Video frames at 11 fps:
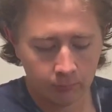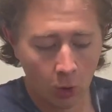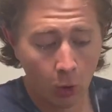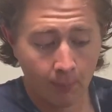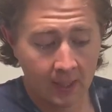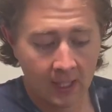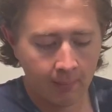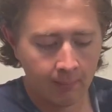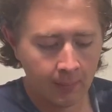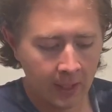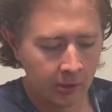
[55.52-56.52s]

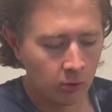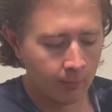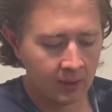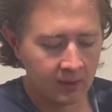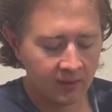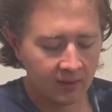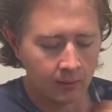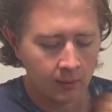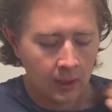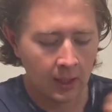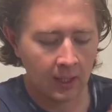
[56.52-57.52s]
RPM increments.
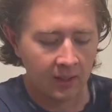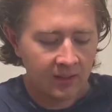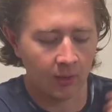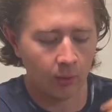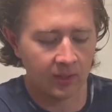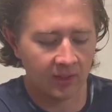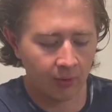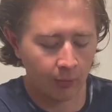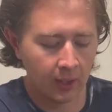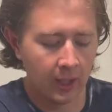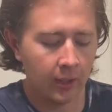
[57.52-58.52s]
So it's
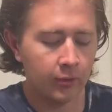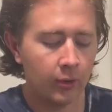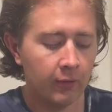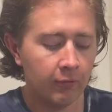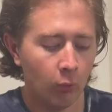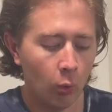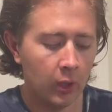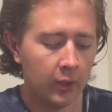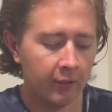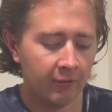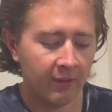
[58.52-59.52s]
300,
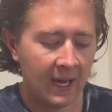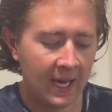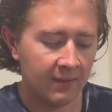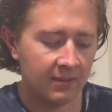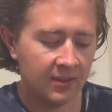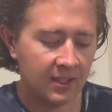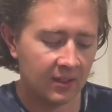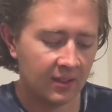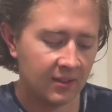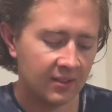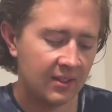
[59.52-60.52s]
400, 5, 6,
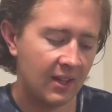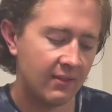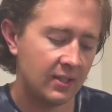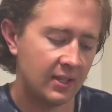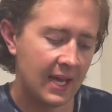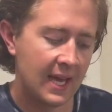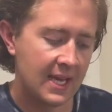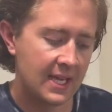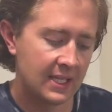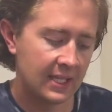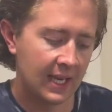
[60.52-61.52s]
7,
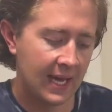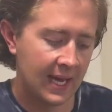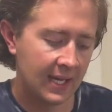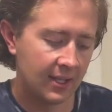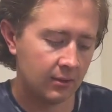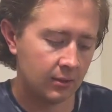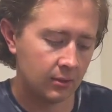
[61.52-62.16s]
8, 9.